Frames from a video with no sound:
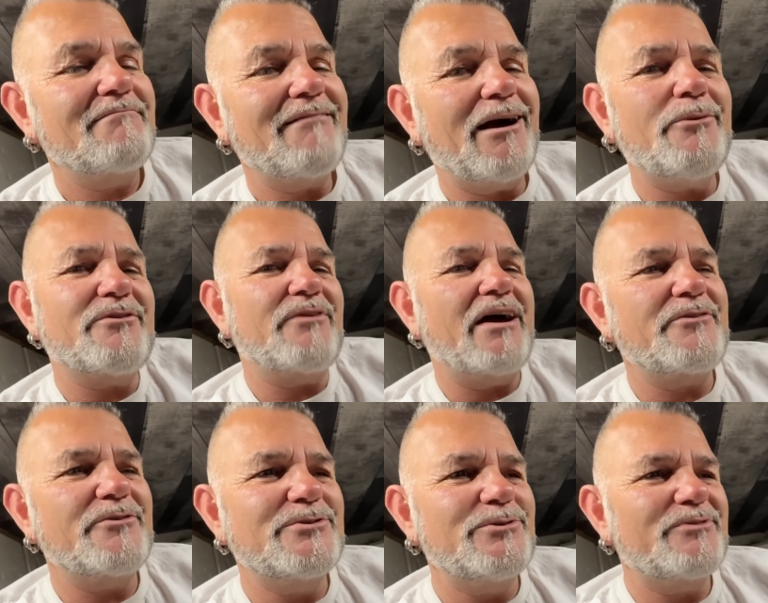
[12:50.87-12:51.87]
I would
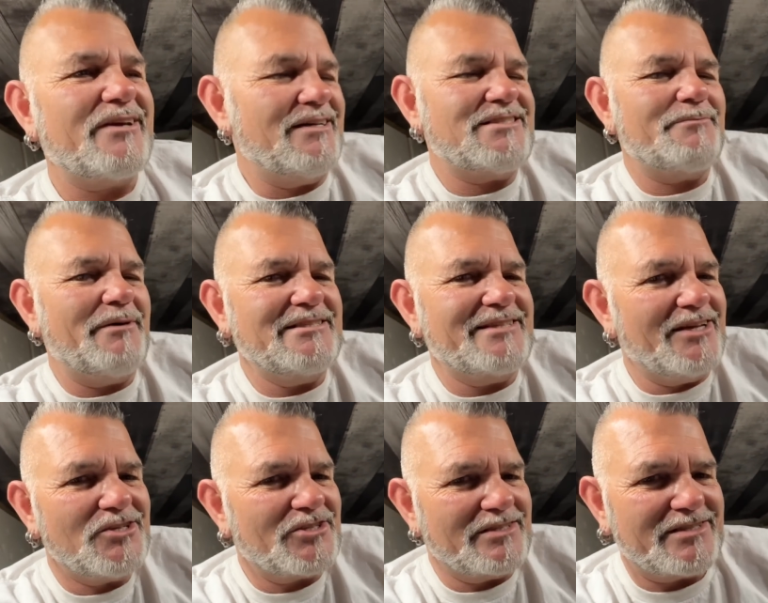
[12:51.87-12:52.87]
rather do
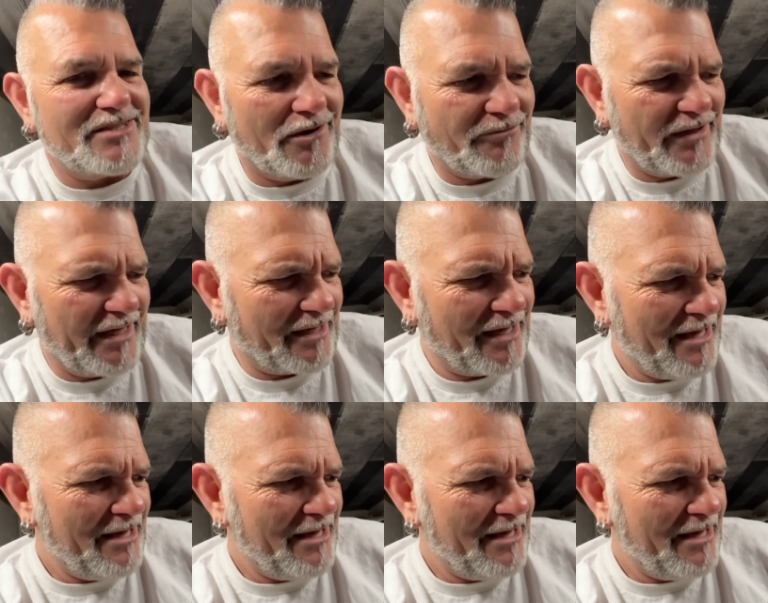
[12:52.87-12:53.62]
customization stuff like